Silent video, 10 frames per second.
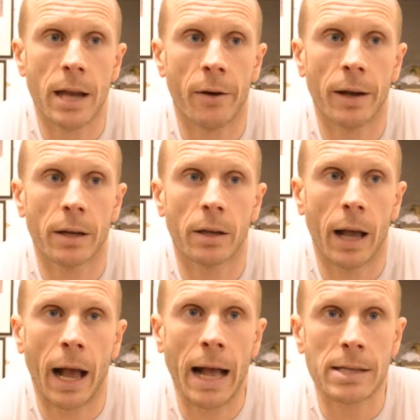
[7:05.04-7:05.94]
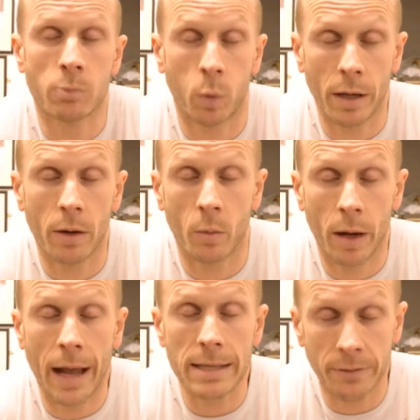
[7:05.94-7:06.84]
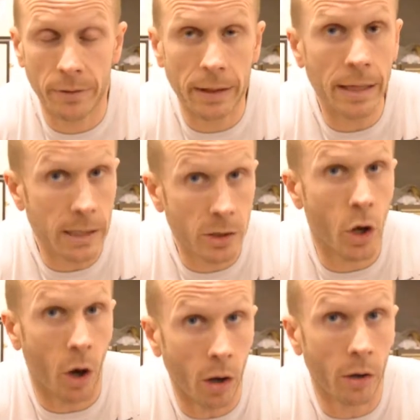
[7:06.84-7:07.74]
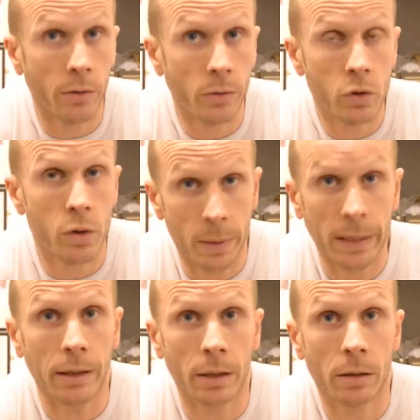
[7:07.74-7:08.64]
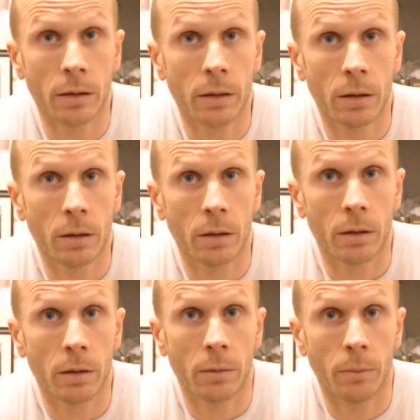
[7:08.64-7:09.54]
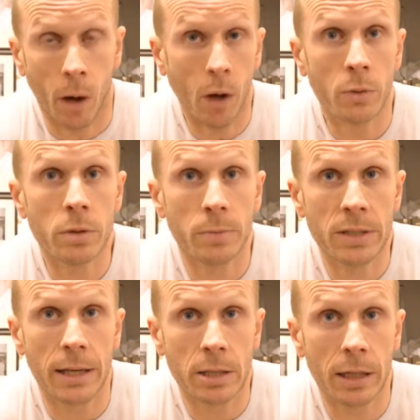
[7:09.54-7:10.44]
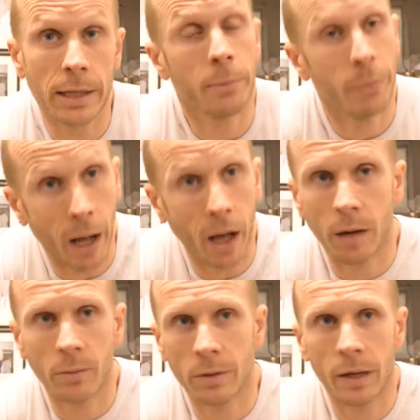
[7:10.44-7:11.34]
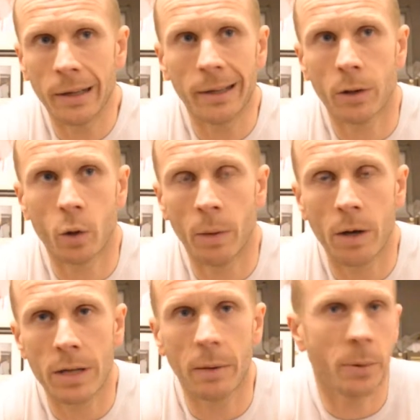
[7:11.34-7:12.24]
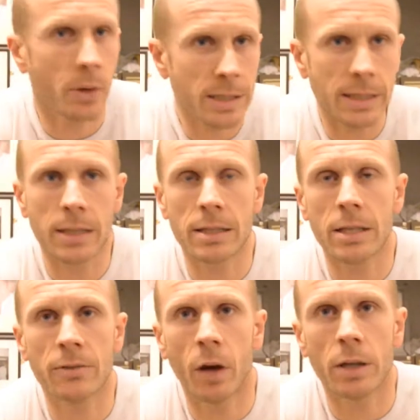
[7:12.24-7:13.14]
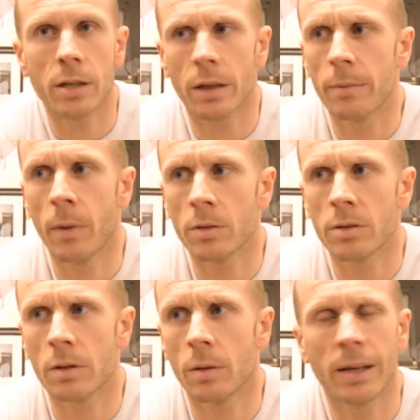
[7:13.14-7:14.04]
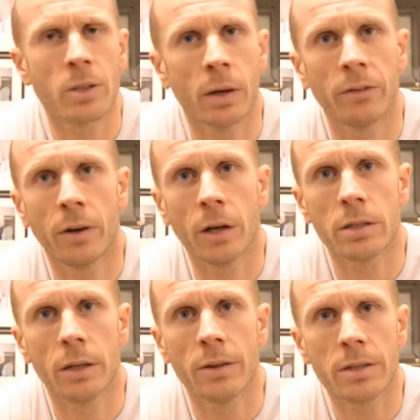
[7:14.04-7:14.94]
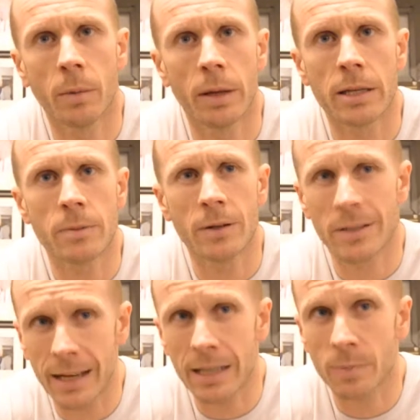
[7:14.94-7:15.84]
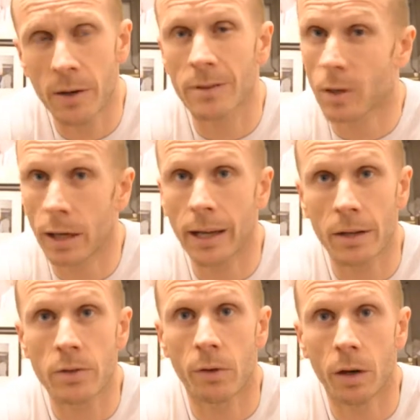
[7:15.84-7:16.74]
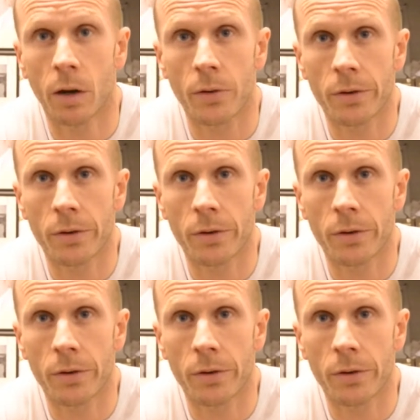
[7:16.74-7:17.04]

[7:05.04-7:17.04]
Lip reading: Tariq has everything he's got to beat Miles, potentially. But I ain't going to call Miles out because he's had 6 fights. I think Miles was on about 12 fights. There's double experience, and that experience counts for a lot.